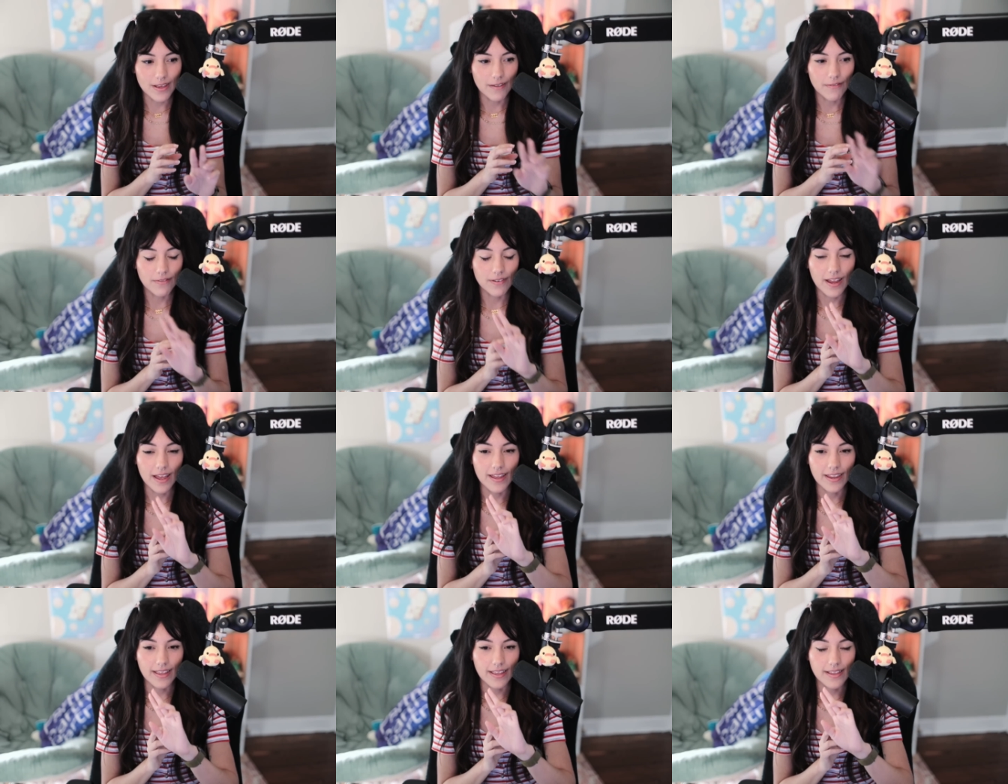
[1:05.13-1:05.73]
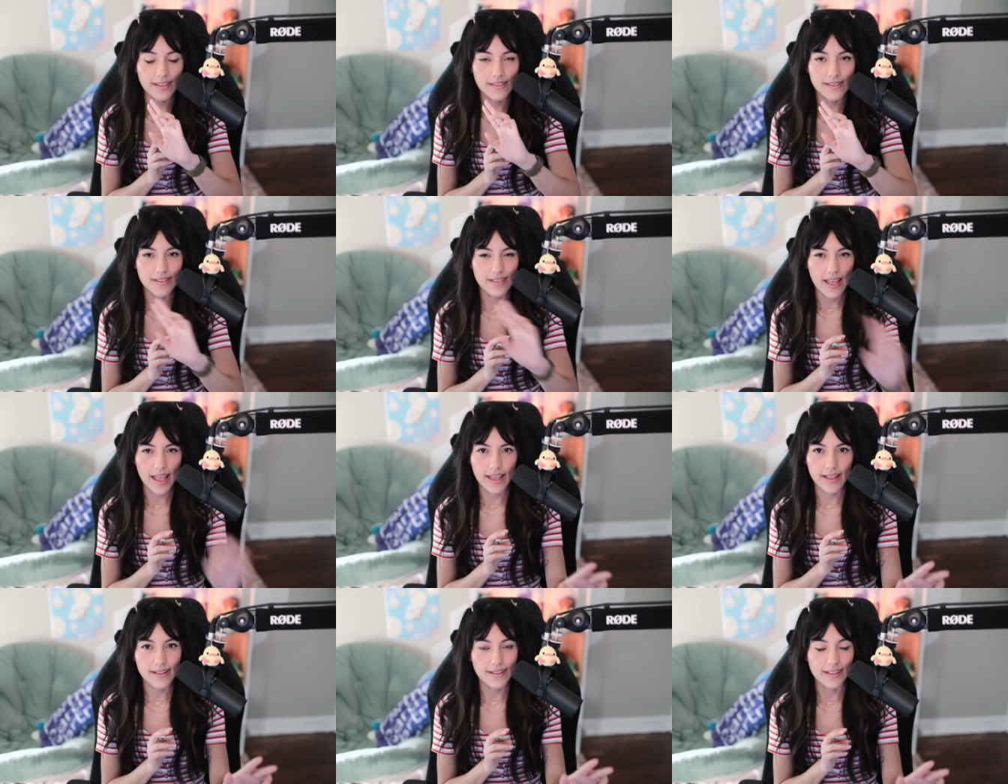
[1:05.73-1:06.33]
if not
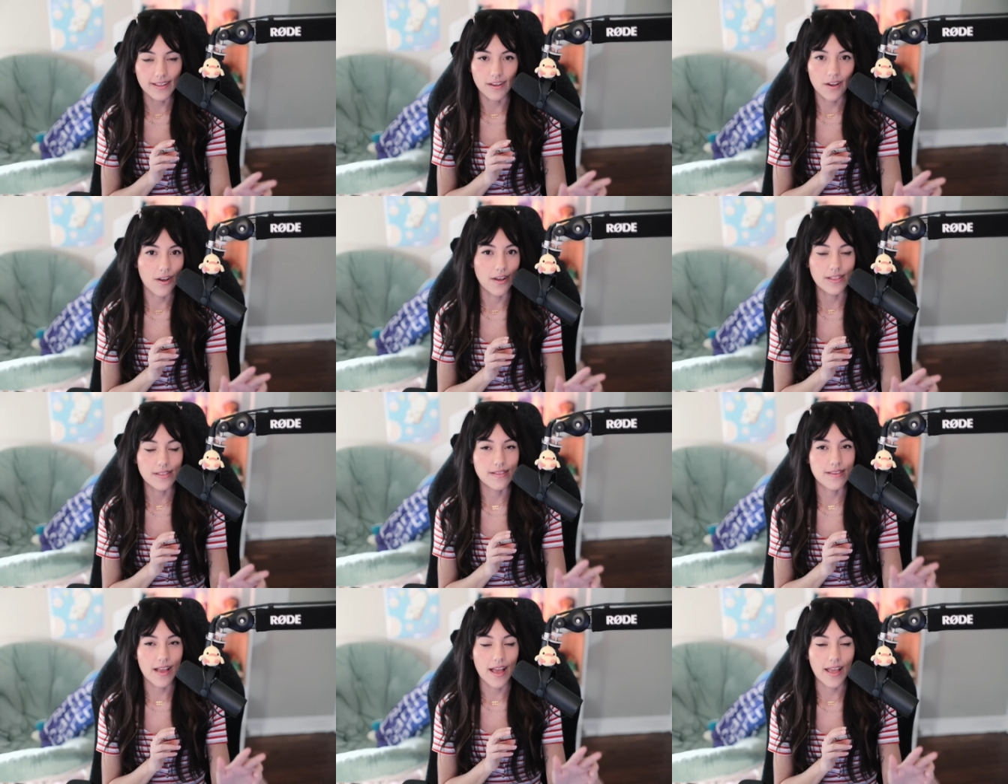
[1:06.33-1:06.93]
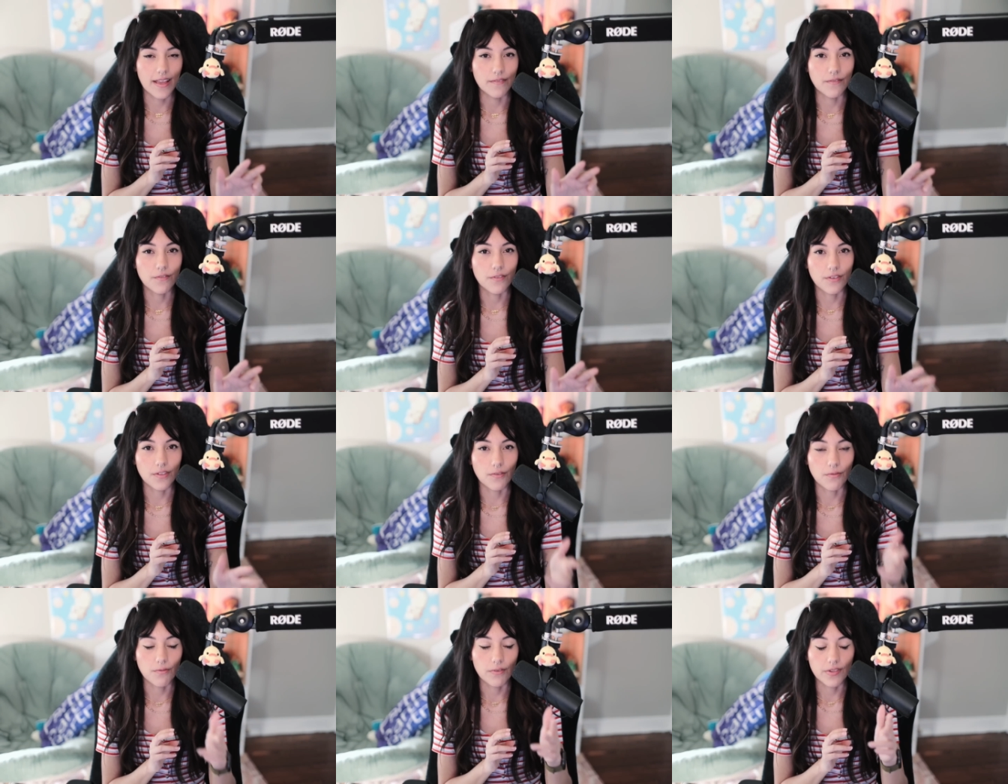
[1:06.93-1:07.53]
exactly on time,
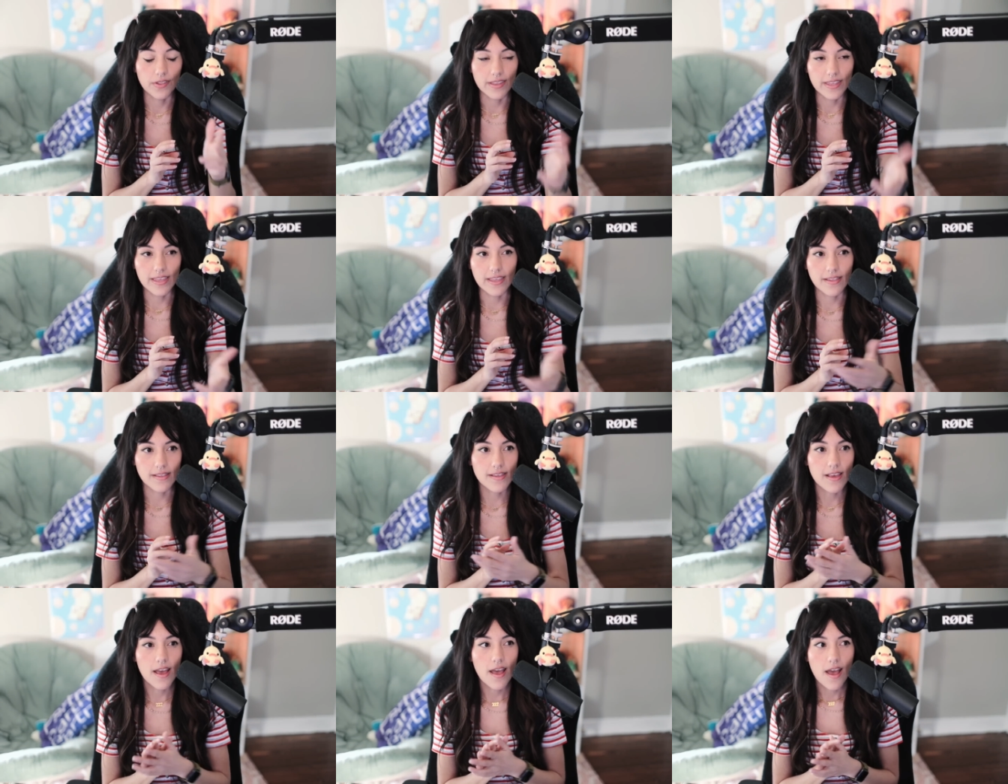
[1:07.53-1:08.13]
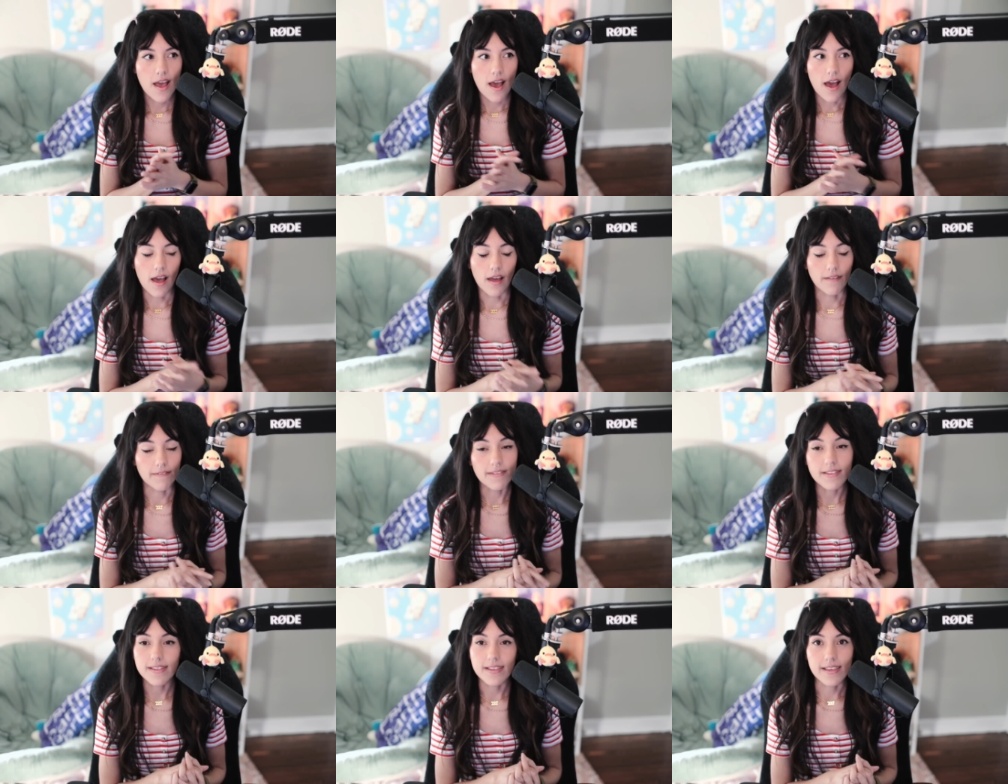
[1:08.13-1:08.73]
for the release
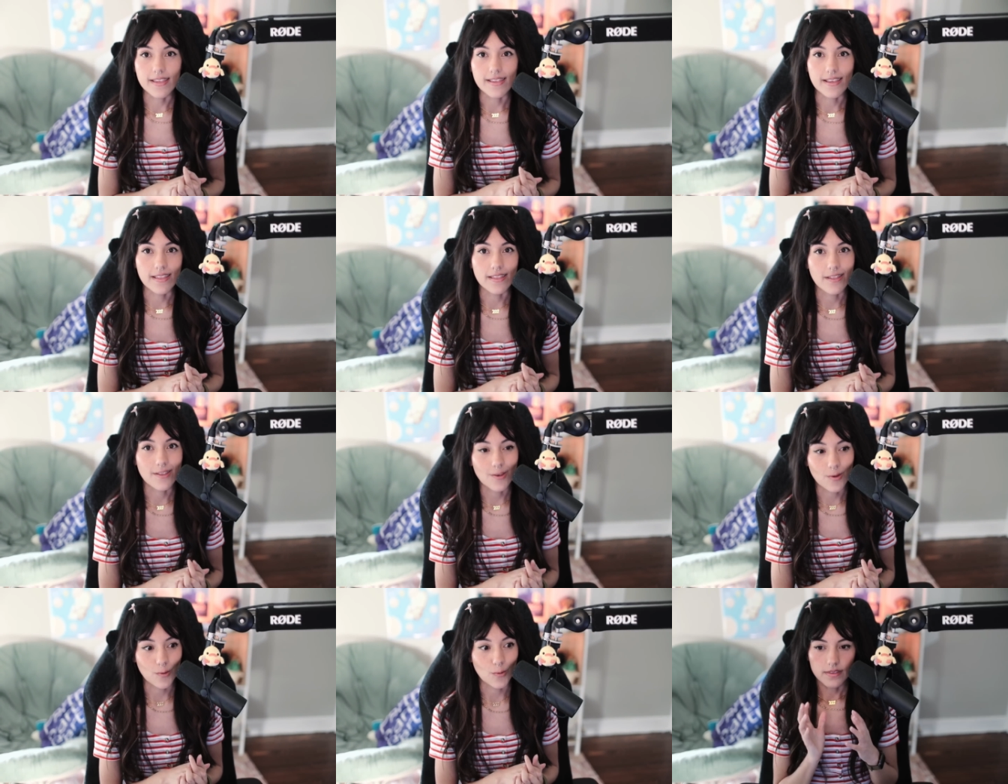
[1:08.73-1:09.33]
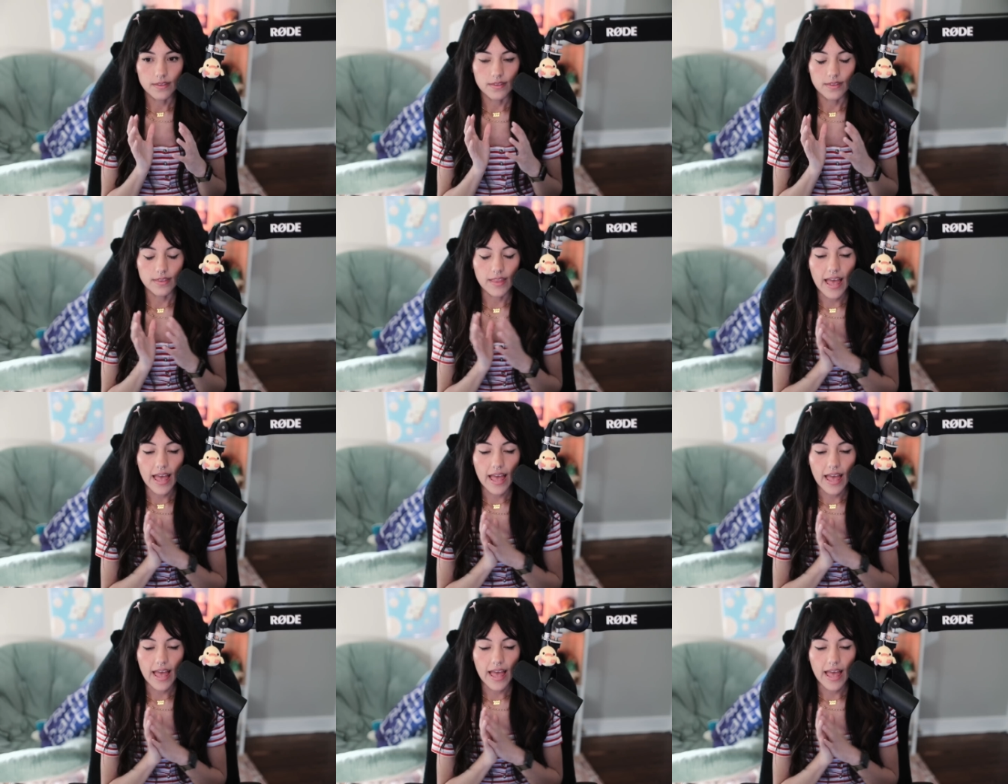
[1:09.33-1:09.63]
of season 2.